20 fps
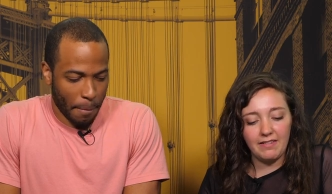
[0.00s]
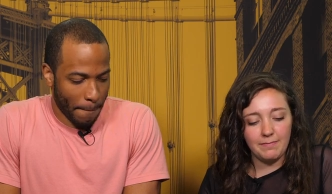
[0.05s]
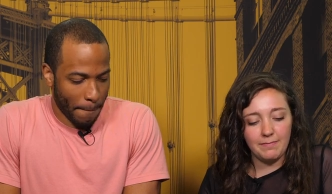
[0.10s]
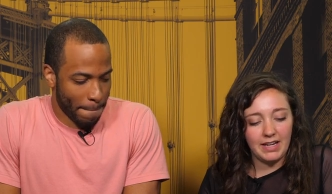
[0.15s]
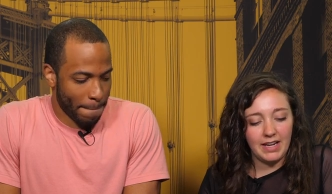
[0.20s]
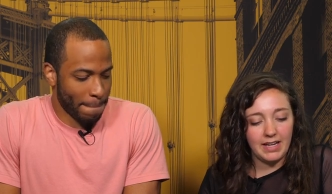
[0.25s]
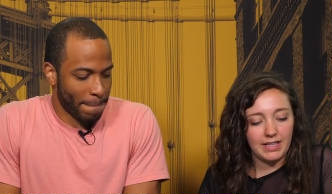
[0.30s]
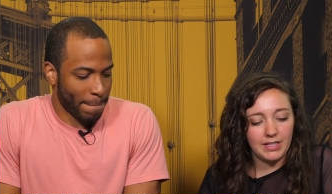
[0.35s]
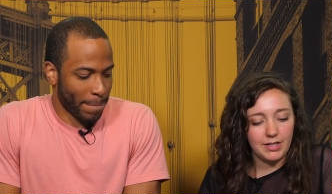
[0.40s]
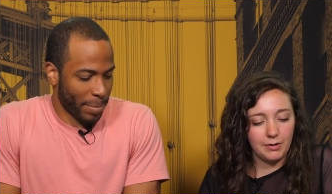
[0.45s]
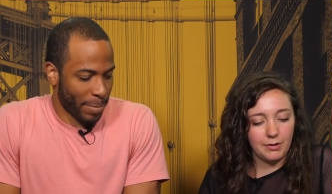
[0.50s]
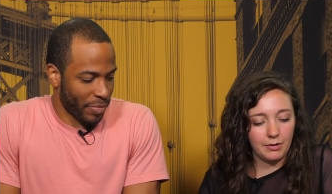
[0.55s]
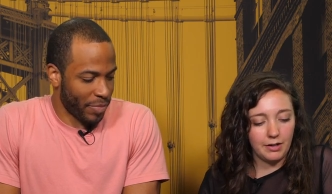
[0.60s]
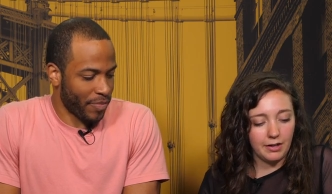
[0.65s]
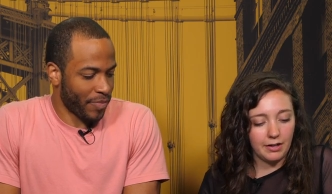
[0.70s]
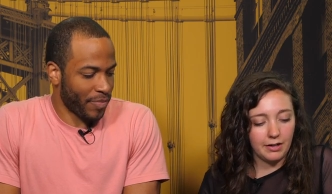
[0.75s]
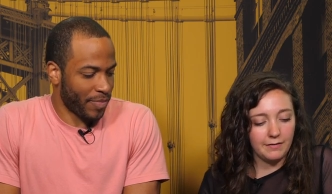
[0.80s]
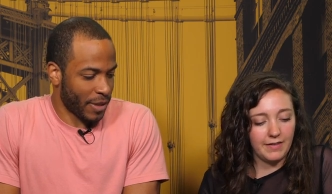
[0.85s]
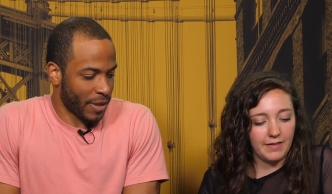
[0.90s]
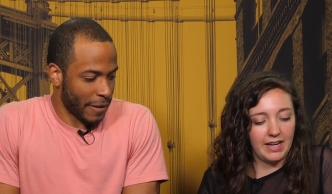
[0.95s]
Speaker 1: minutes. So,
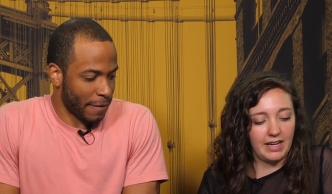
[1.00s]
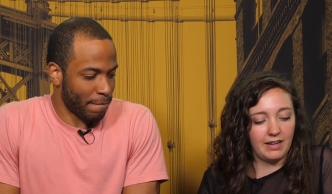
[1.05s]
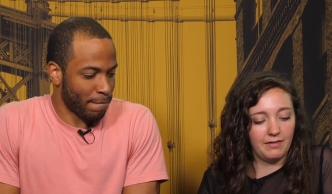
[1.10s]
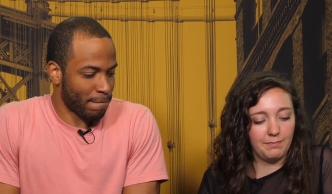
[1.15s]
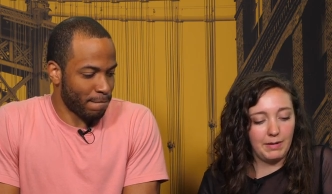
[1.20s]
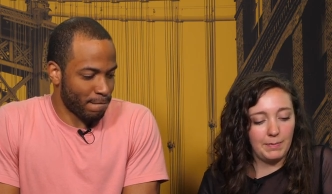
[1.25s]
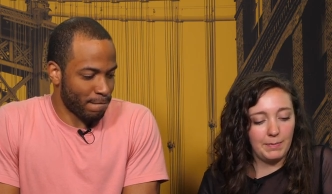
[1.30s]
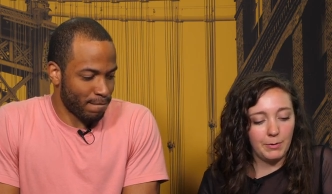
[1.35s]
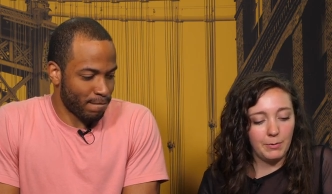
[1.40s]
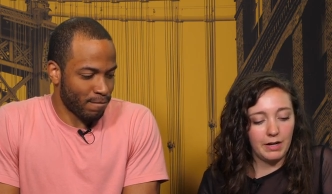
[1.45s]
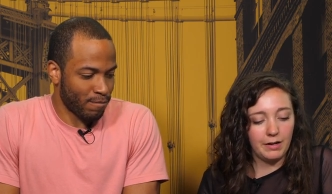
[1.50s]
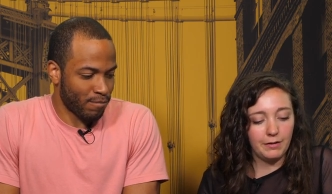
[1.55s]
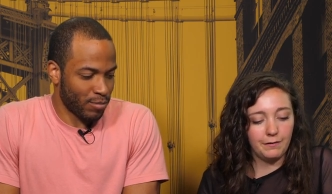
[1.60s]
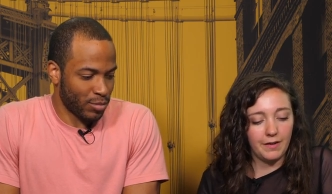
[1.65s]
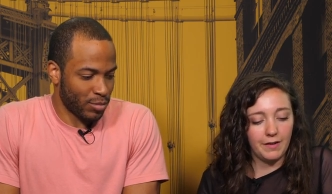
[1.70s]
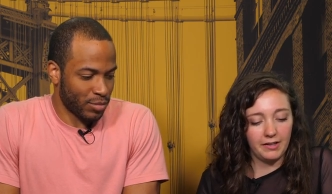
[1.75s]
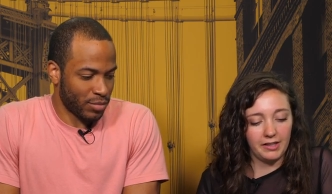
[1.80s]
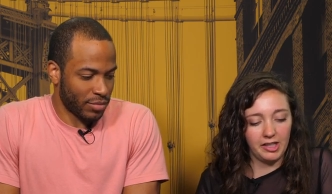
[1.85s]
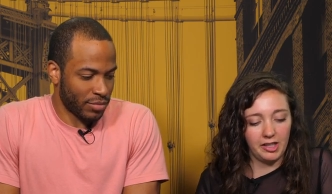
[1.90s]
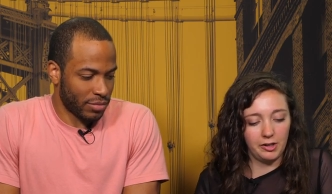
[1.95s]
Kervin, if people want to
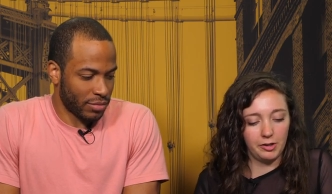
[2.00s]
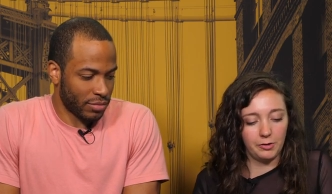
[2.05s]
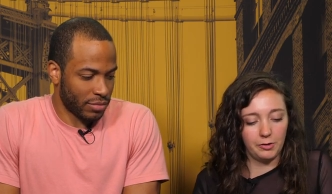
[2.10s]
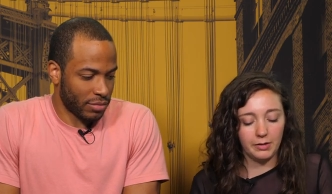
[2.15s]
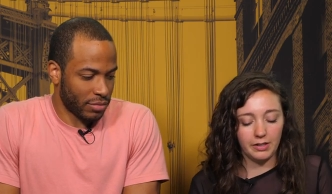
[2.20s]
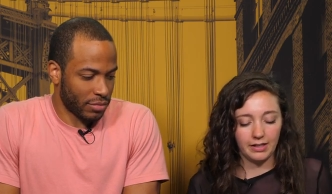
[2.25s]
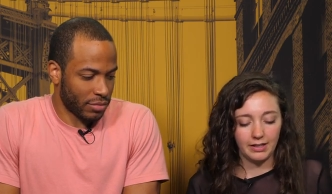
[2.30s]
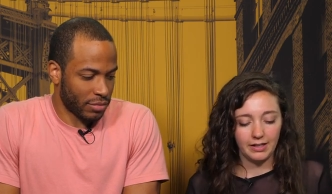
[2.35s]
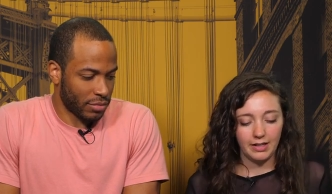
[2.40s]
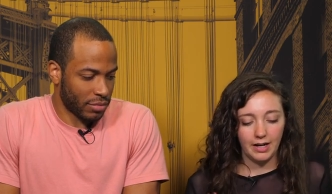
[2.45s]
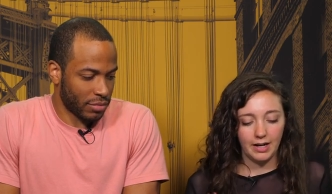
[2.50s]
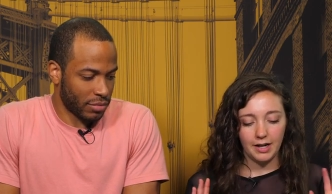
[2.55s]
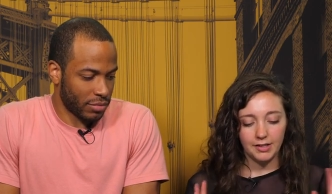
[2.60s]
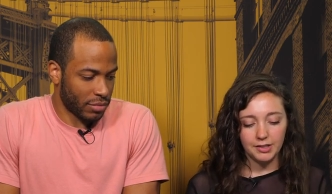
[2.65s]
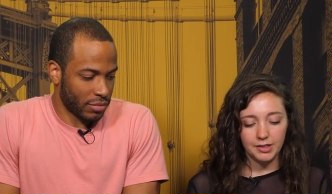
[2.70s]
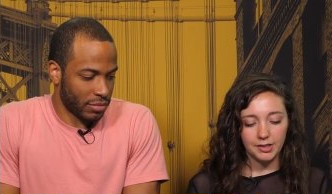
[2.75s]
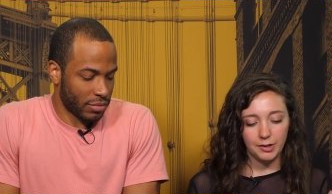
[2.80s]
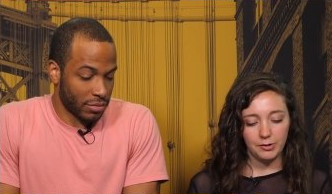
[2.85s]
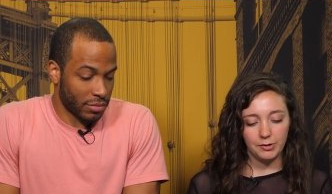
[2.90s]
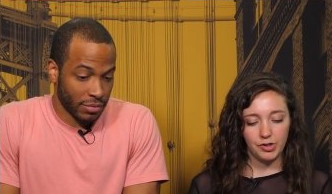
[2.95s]
follow you
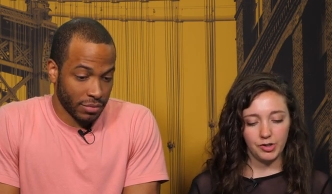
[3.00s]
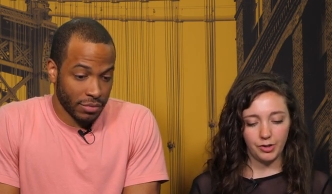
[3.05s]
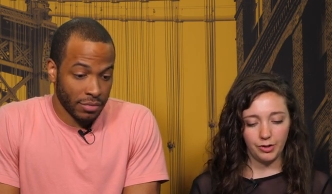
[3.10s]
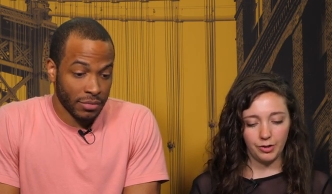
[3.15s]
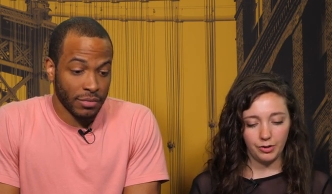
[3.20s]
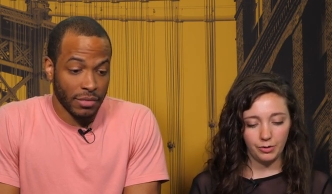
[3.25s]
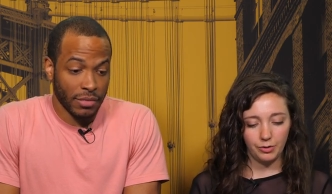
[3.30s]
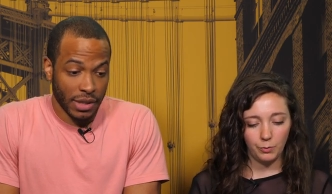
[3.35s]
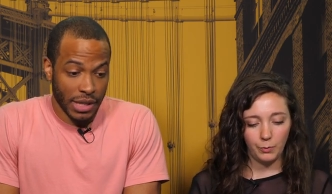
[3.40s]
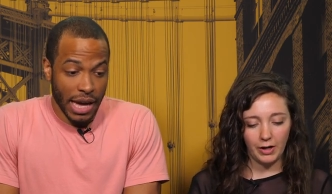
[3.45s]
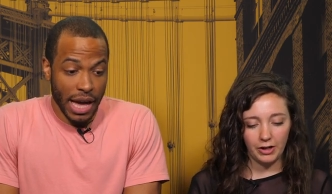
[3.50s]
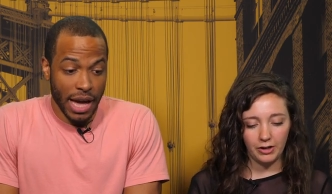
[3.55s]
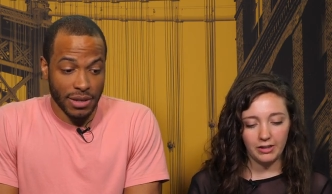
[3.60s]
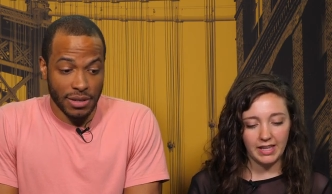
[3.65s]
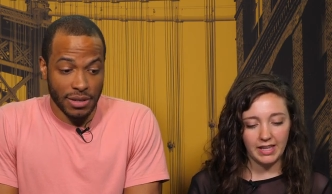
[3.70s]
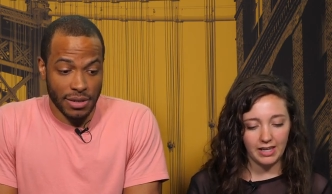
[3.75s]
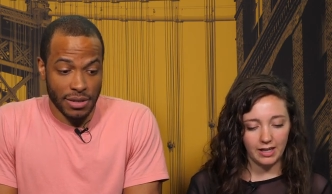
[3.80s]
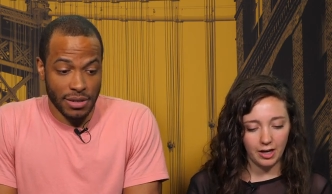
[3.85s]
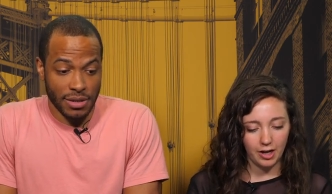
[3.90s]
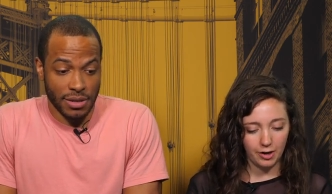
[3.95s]
on social, where yes.
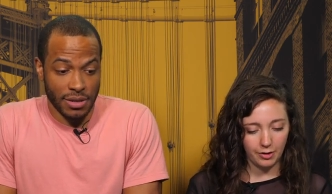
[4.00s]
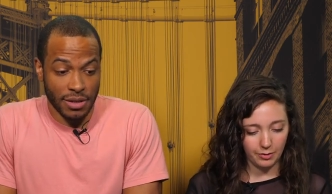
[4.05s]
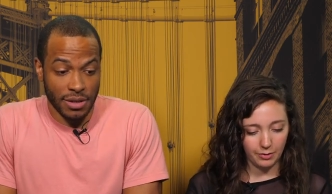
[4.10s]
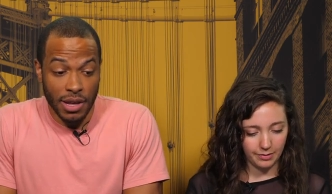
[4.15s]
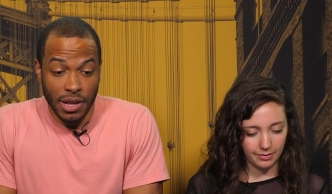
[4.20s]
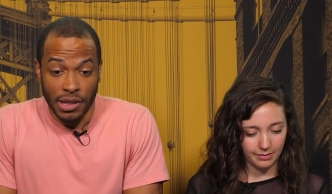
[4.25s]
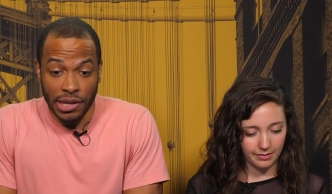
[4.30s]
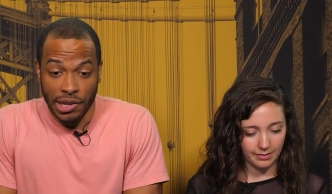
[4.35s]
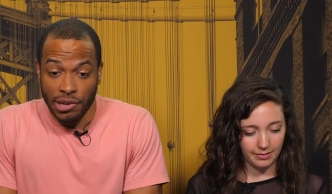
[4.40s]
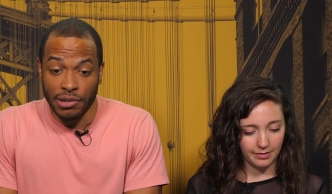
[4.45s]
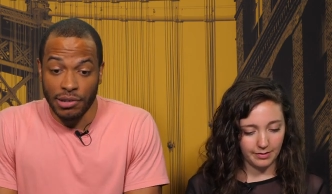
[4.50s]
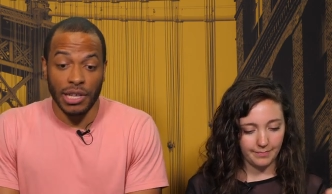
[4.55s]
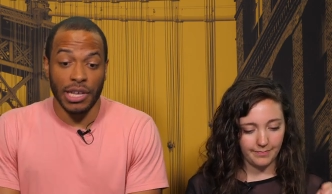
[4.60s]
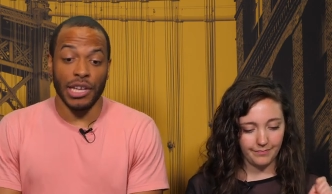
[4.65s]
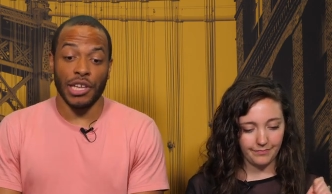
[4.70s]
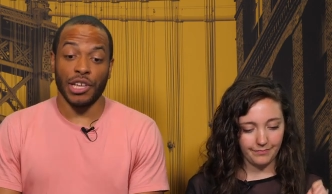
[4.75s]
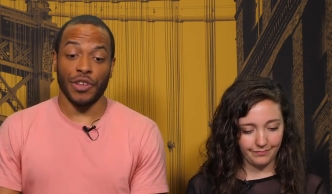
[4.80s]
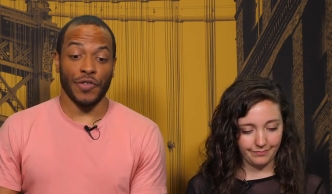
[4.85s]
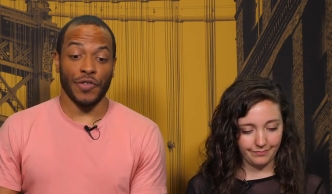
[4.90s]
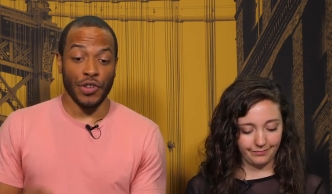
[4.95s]
do they go?
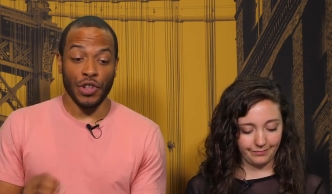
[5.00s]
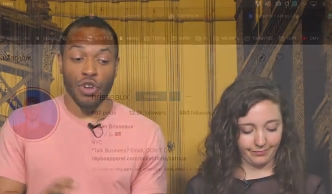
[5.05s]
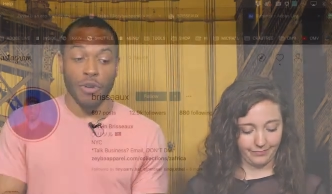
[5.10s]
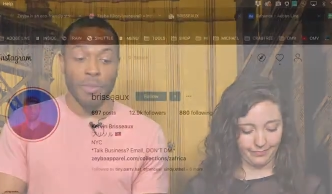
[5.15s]
Speaker 2: Literally, if you know